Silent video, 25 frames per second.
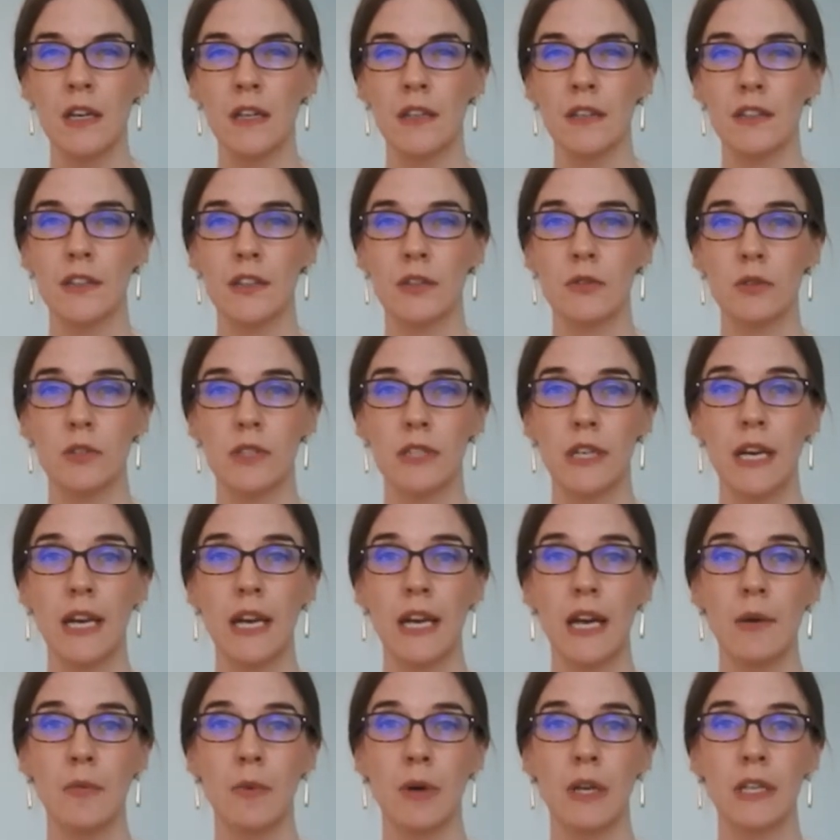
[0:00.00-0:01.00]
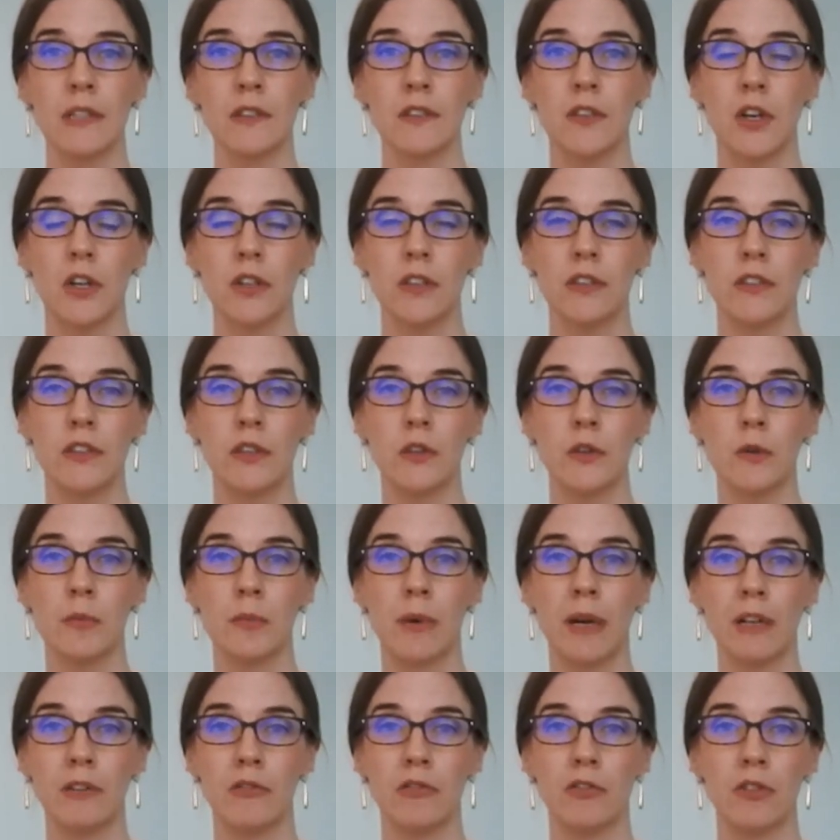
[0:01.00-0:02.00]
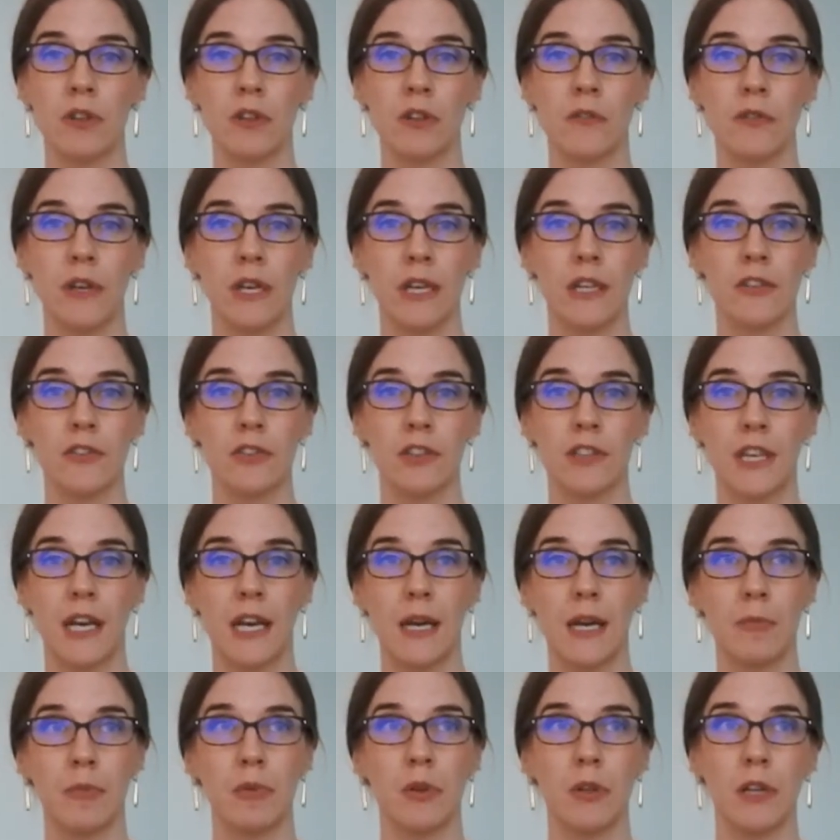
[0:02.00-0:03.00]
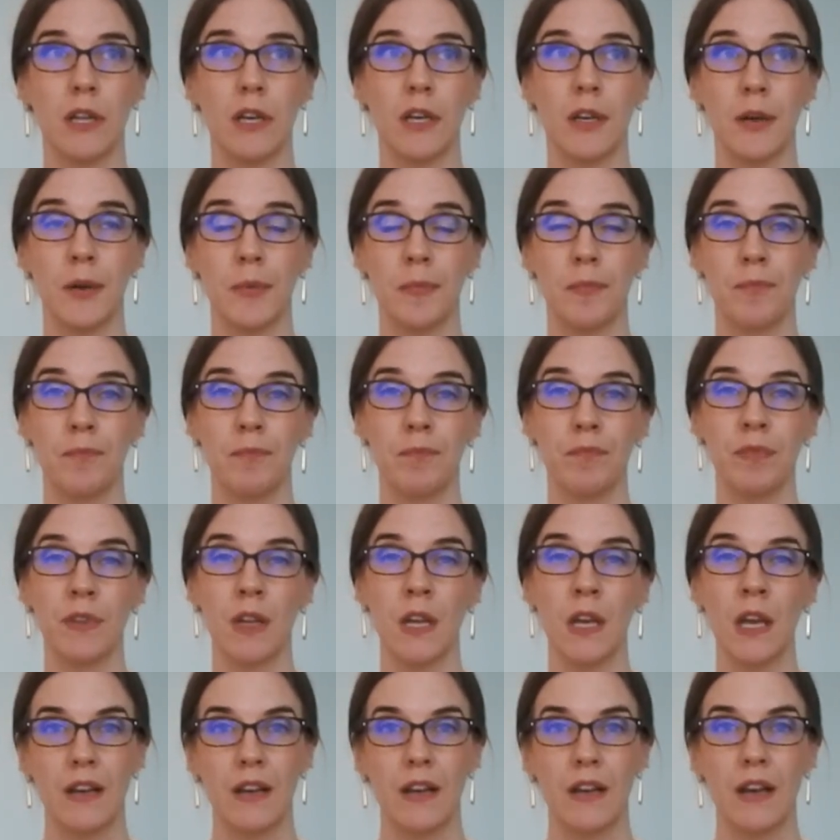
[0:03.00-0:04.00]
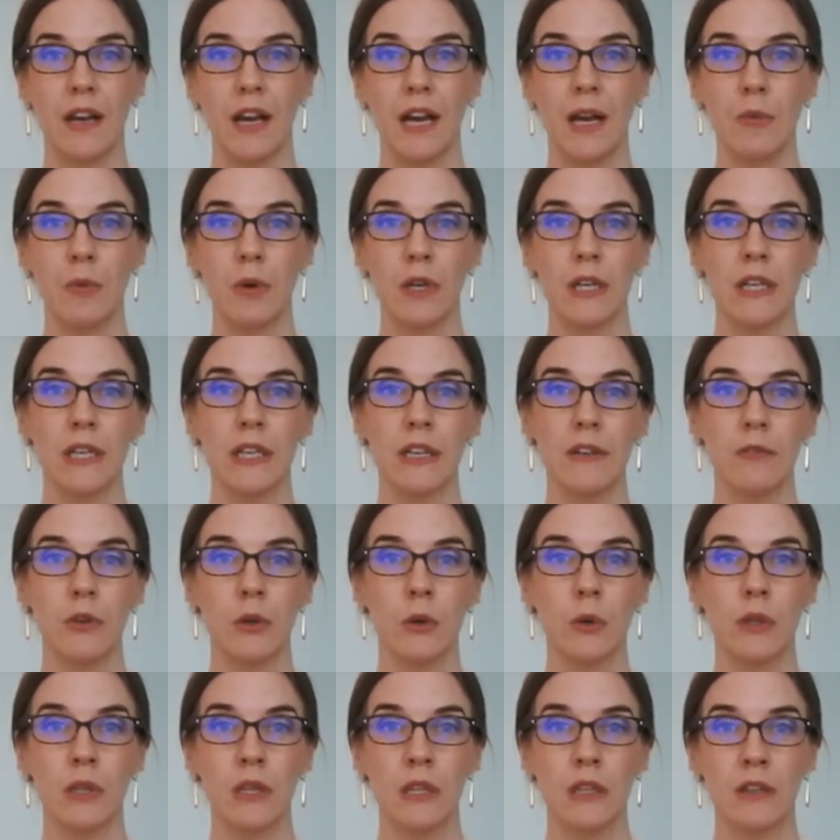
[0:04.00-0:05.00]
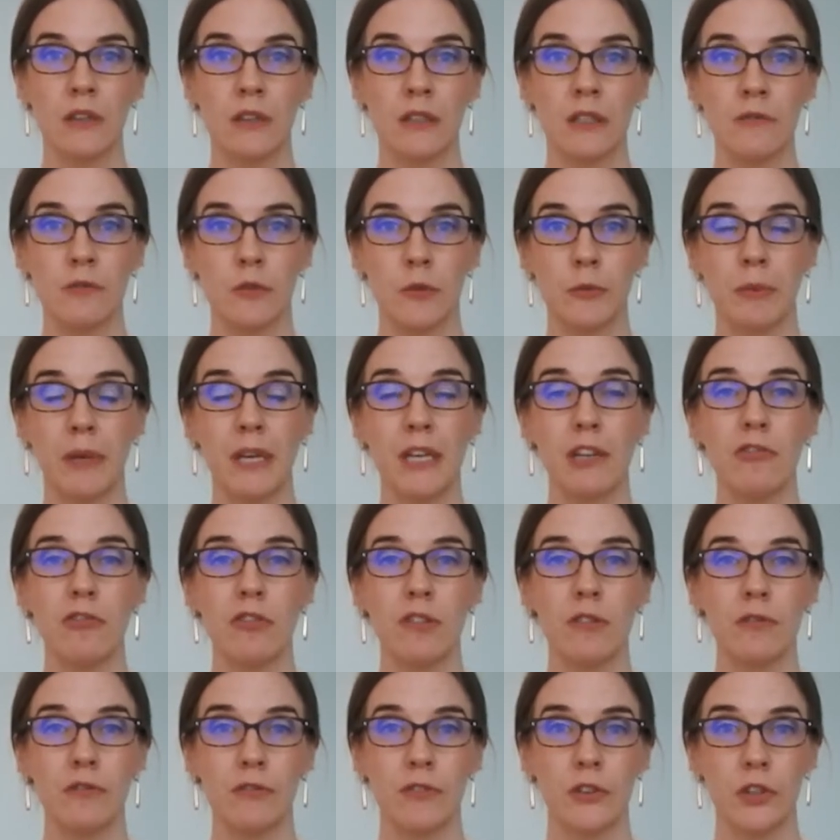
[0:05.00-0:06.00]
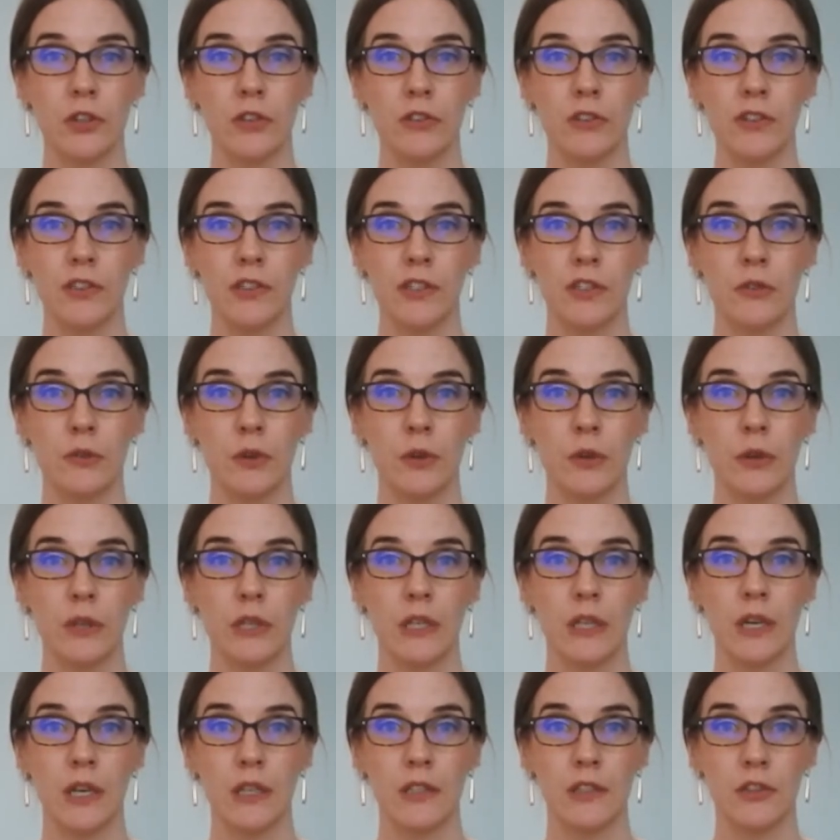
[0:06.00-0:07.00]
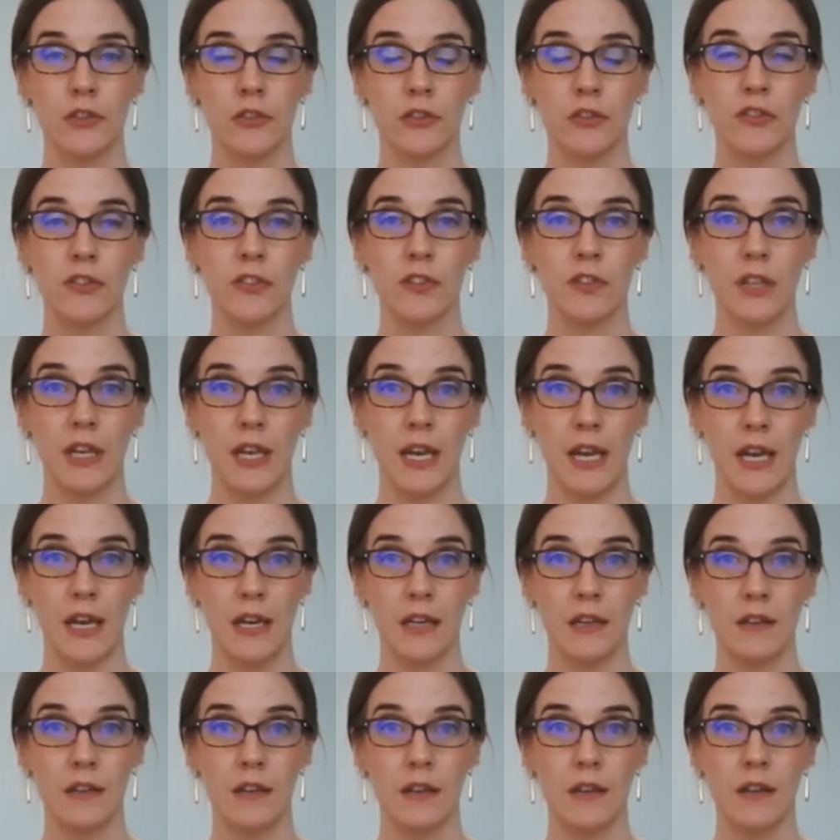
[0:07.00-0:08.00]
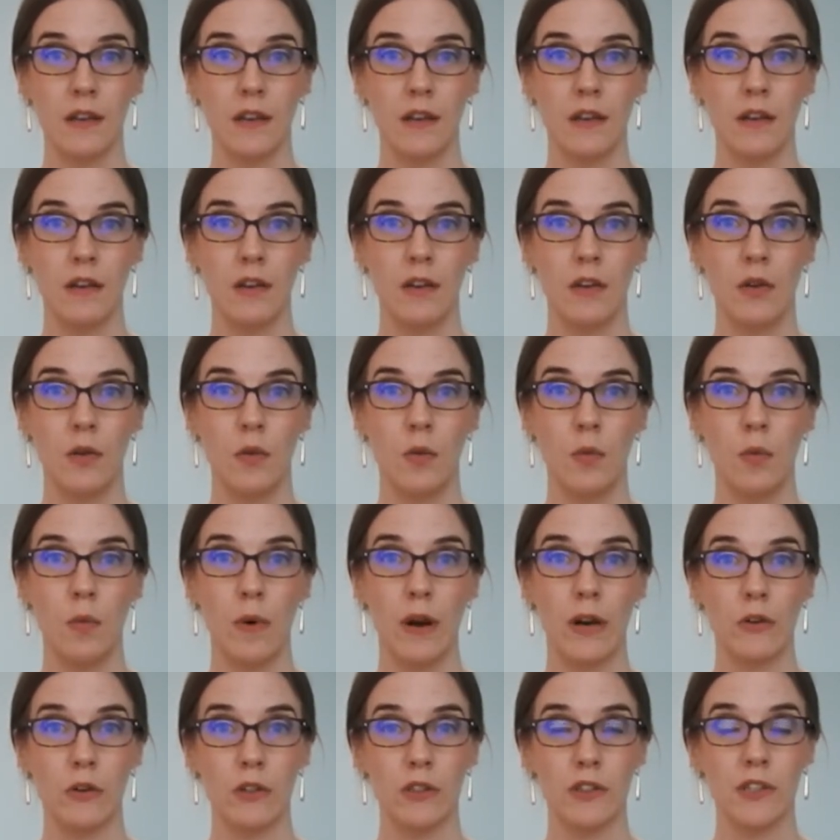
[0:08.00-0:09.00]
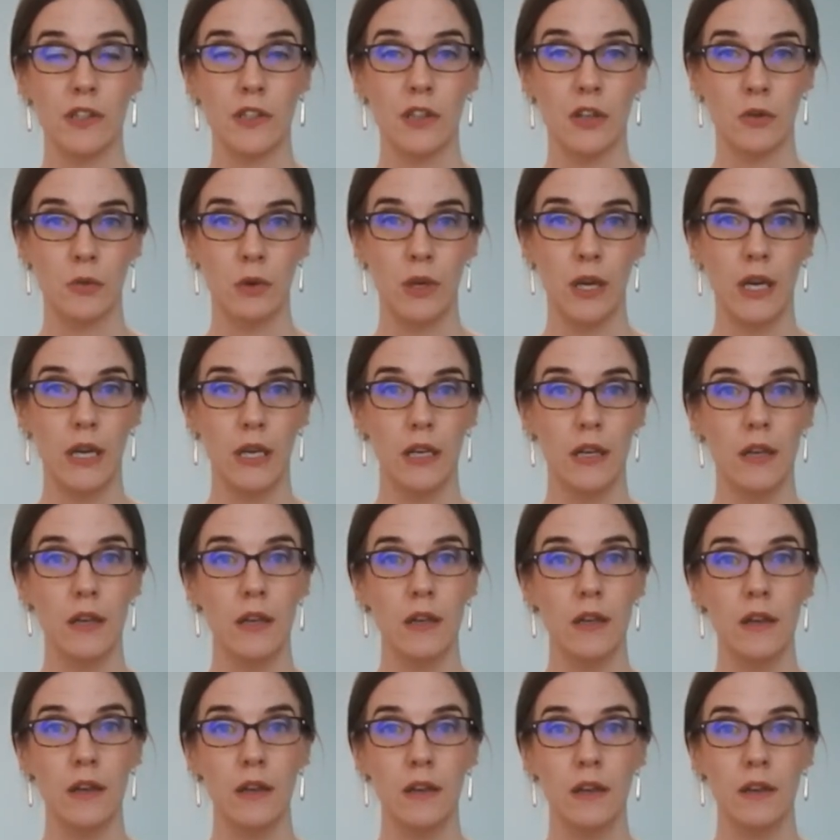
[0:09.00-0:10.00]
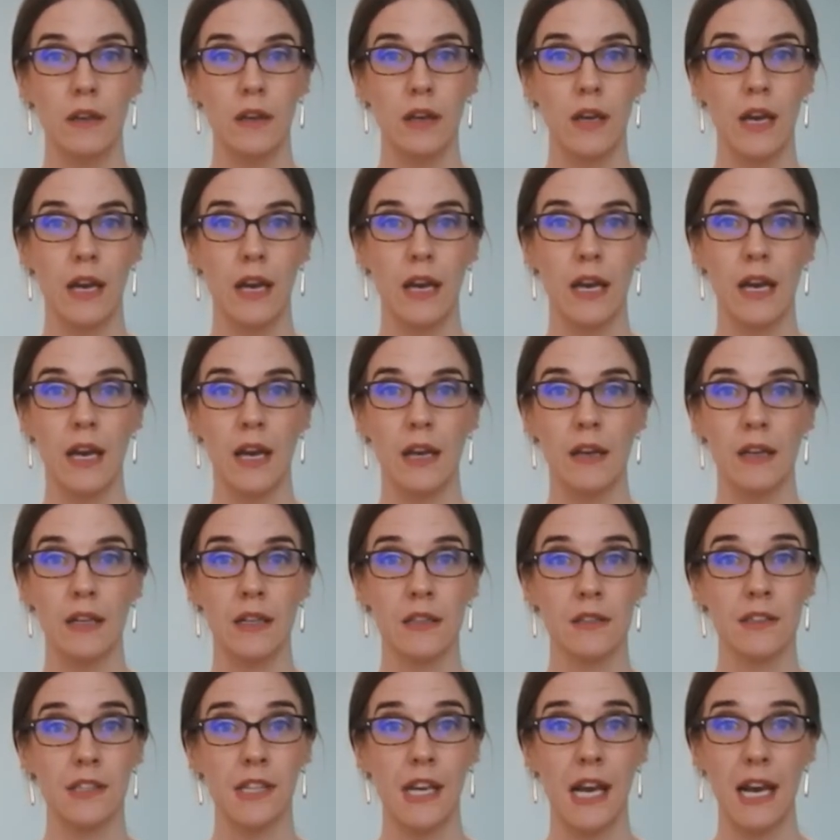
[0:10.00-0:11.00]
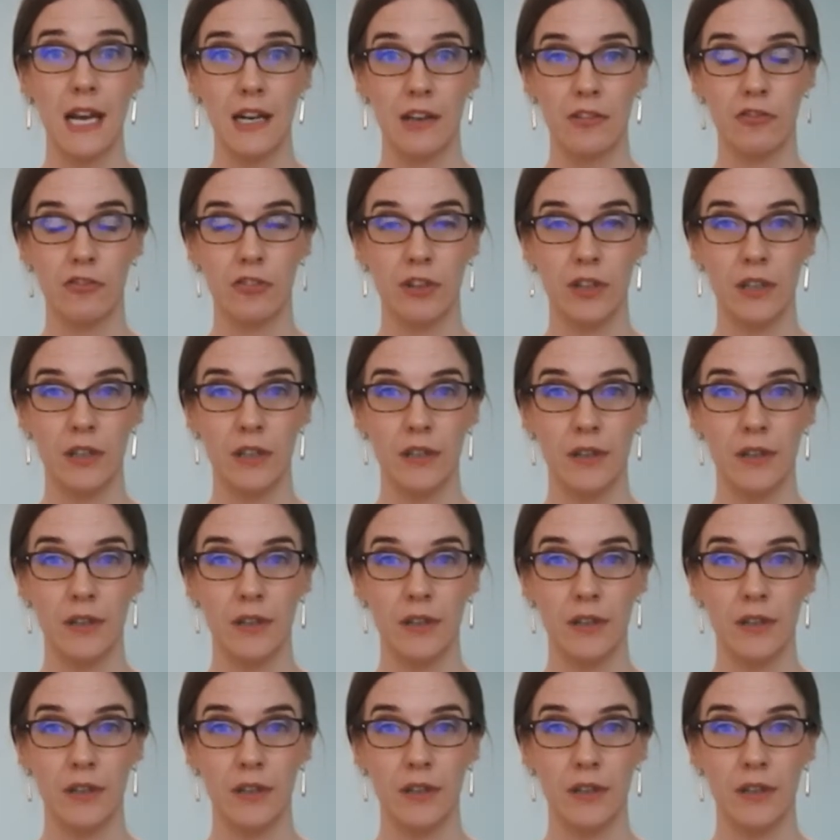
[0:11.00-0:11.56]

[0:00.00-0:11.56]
So today I want to talk to you about your Levator Scapula. I want to give you a little information first so you can understand where it's located and its action.